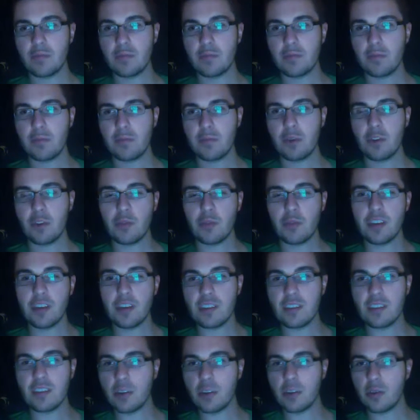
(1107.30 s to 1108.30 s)
puts me
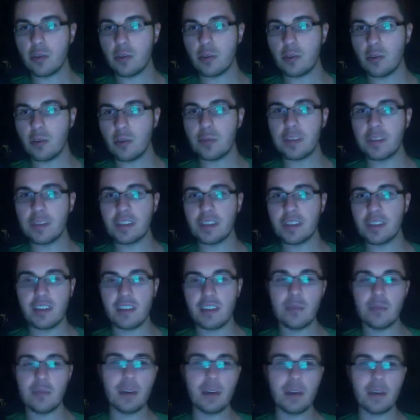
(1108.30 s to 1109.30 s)
into the group, it
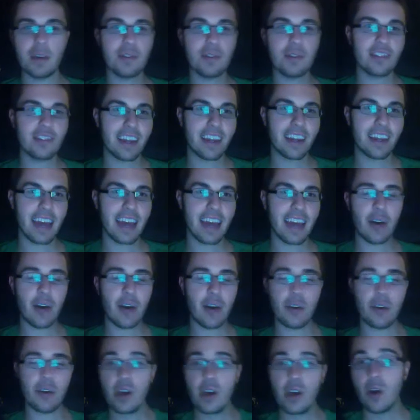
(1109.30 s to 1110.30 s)
doesn't make me stand
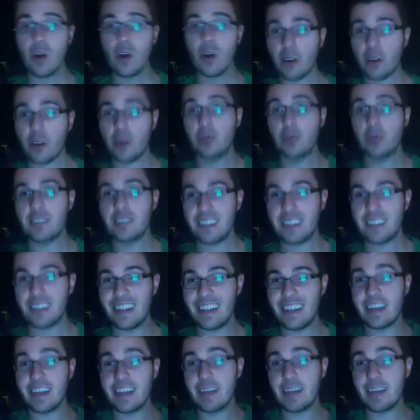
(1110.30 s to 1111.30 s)
out, or
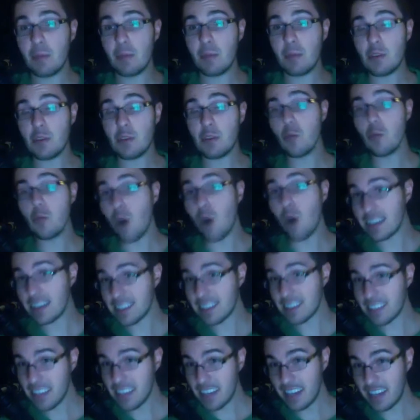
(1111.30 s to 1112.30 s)
coincidentally maybe you want to
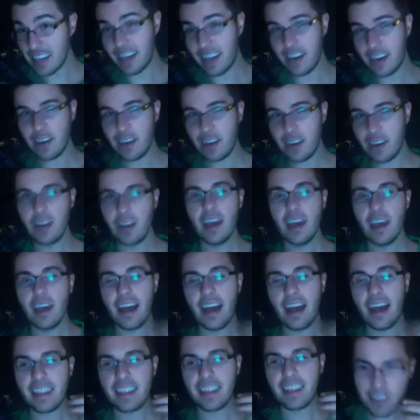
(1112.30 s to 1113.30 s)
stand out.
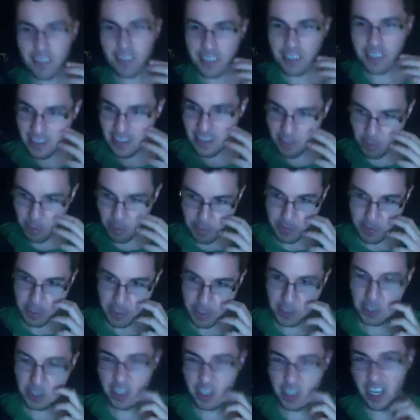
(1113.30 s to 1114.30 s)
I think there's that
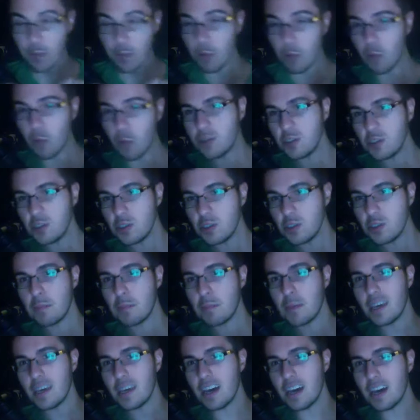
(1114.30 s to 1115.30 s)
superficial layer, but once you get
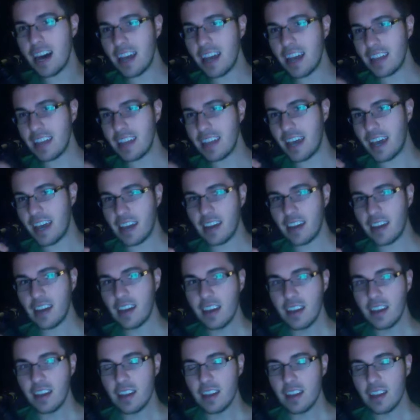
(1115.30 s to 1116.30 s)
beyond that,
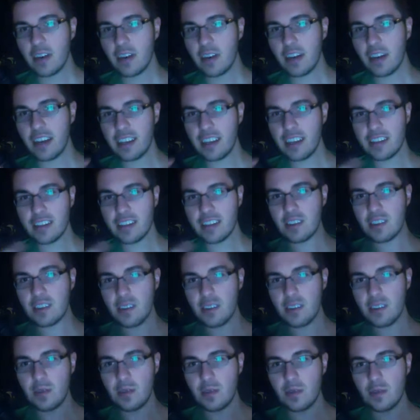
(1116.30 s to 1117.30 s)
there is a
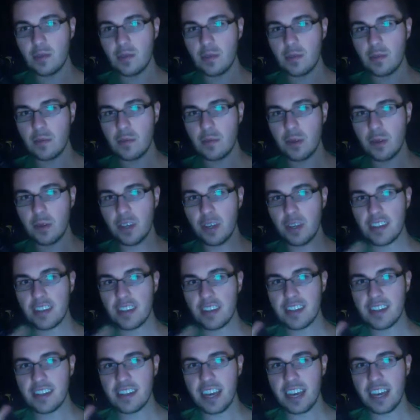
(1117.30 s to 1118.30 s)
certain
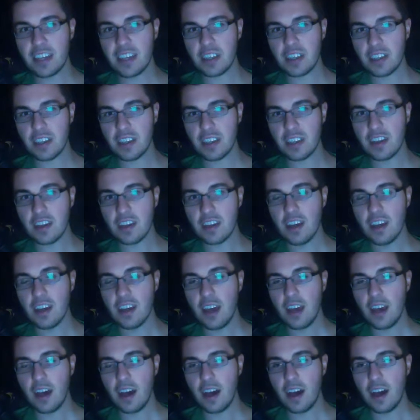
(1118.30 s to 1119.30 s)
presentation
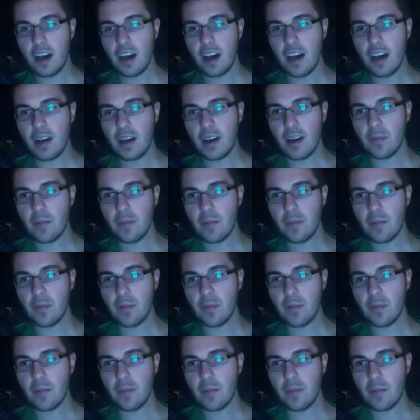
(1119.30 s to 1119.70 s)
uh,